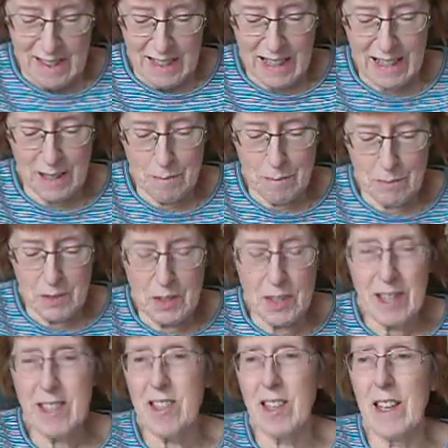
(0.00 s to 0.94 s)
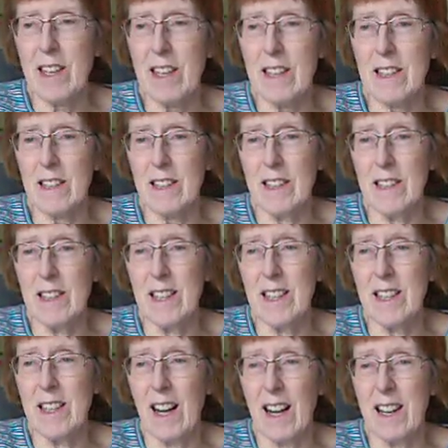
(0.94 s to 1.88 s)
Knitting,
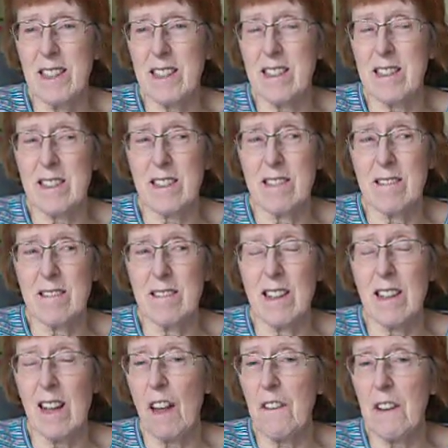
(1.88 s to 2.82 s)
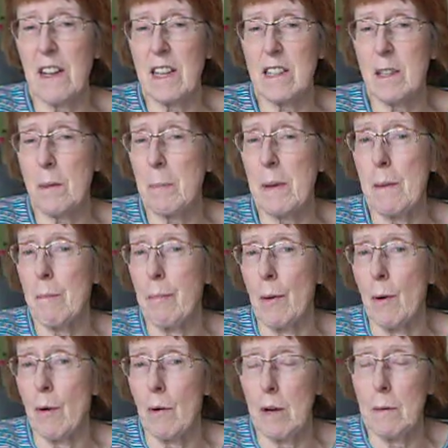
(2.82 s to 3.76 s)
I think is a bit
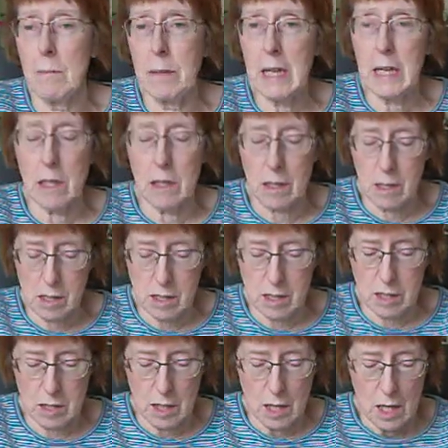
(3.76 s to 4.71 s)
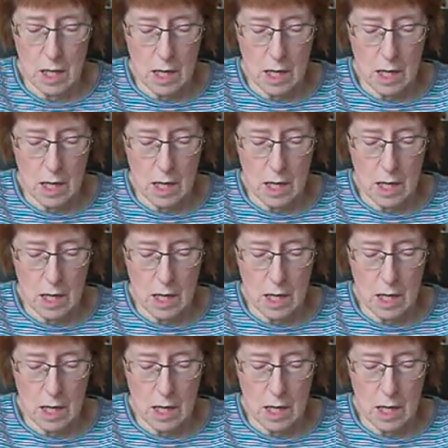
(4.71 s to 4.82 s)
boring because